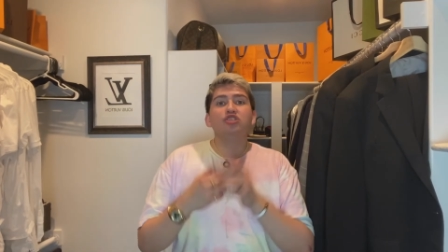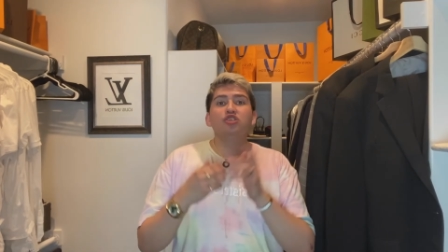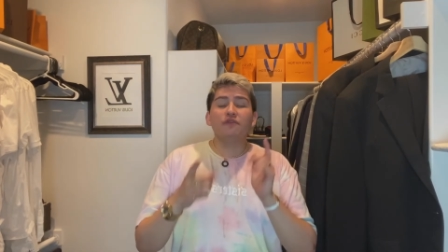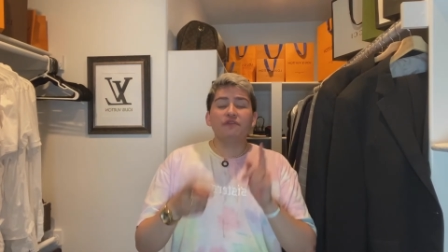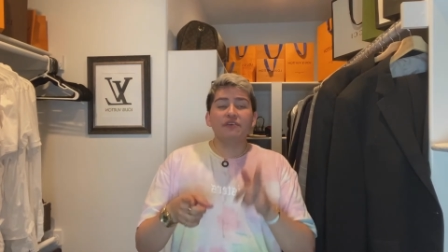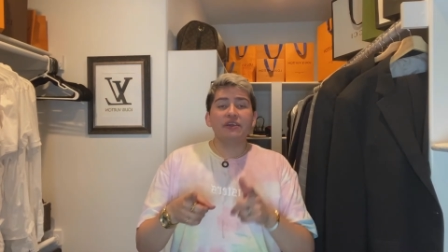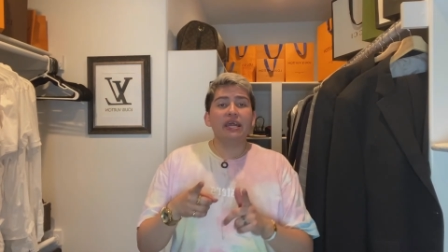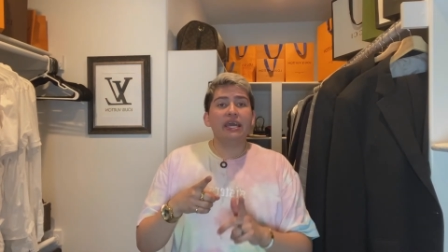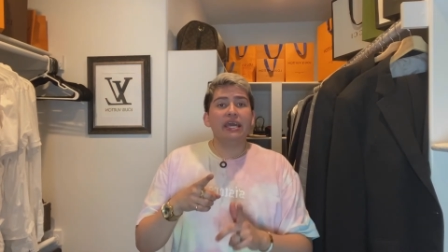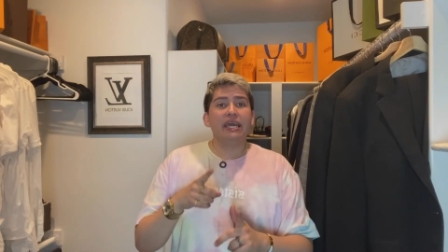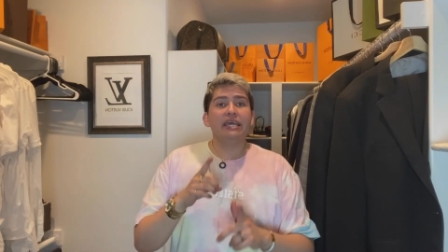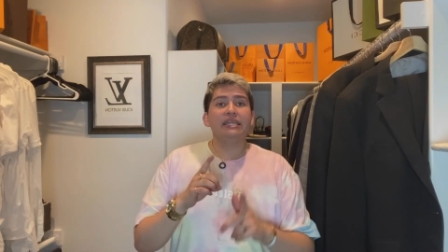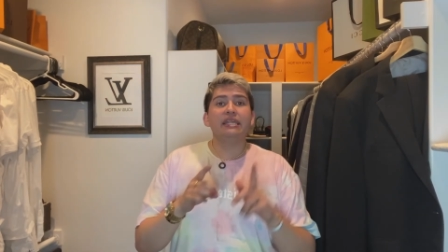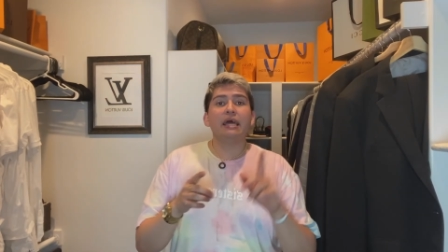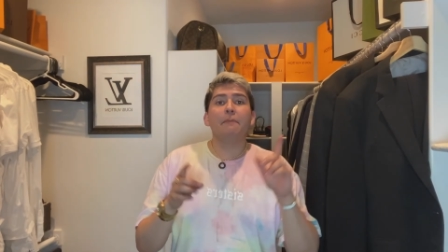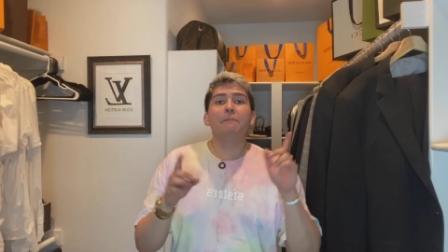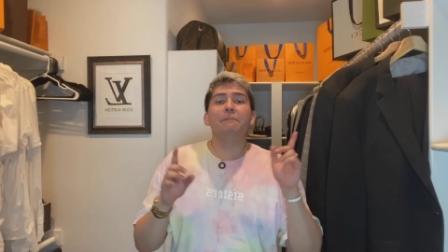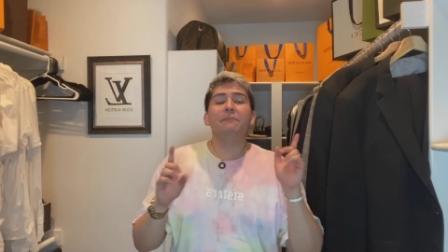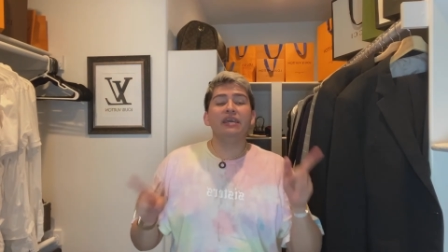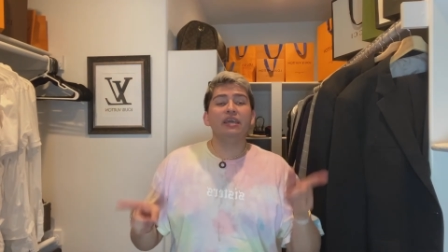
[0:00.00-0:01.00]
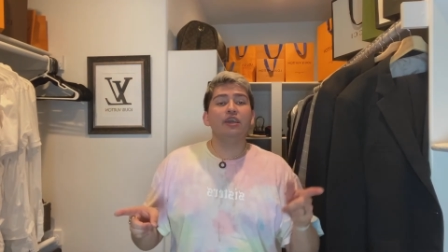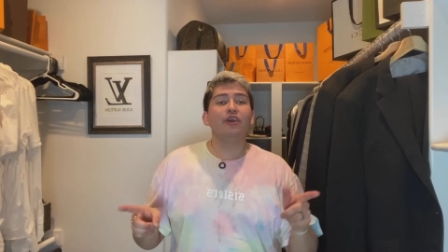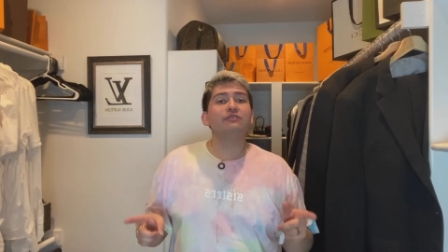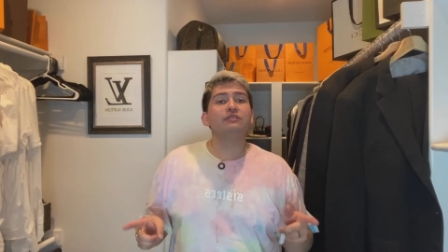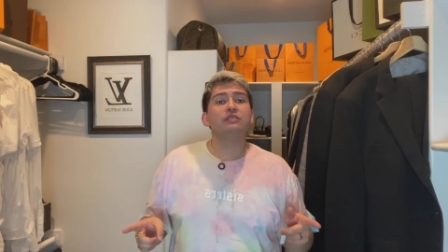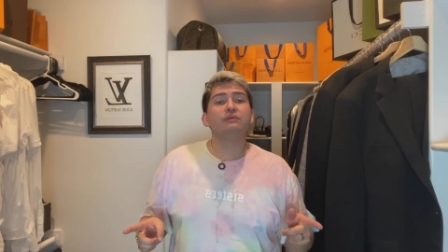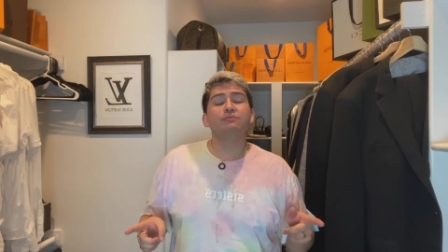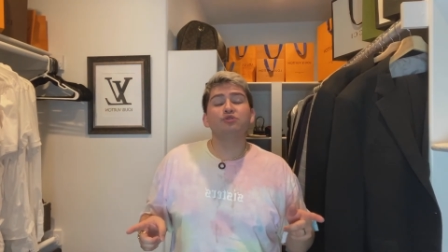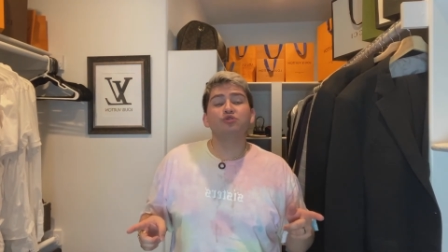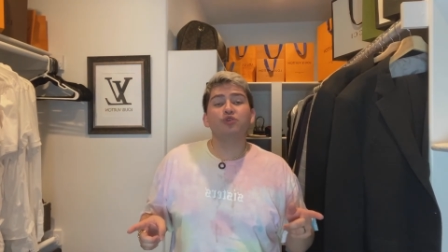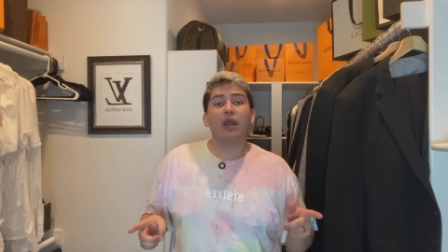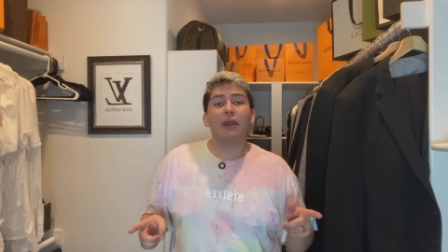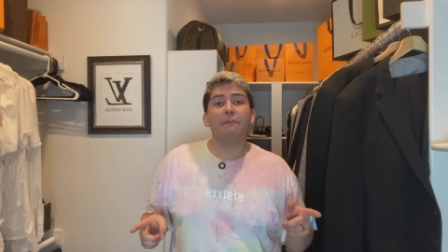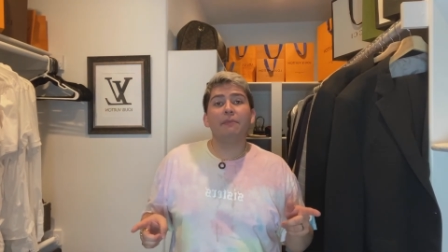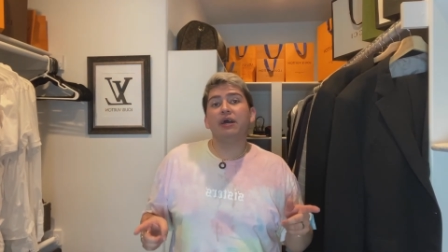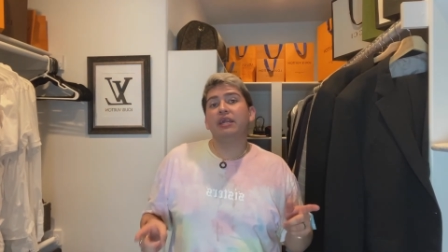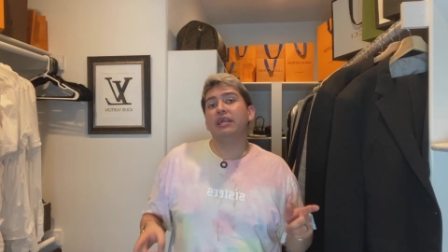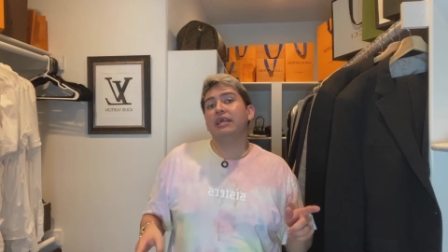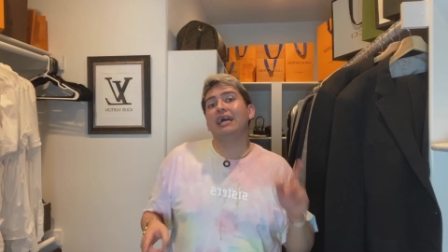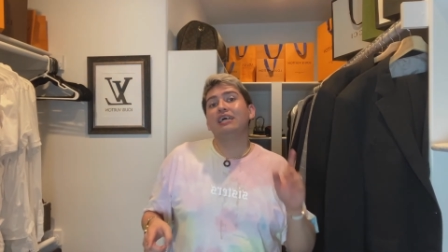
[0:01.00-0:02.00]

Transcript: Don't forget to hit that big red subscribe button,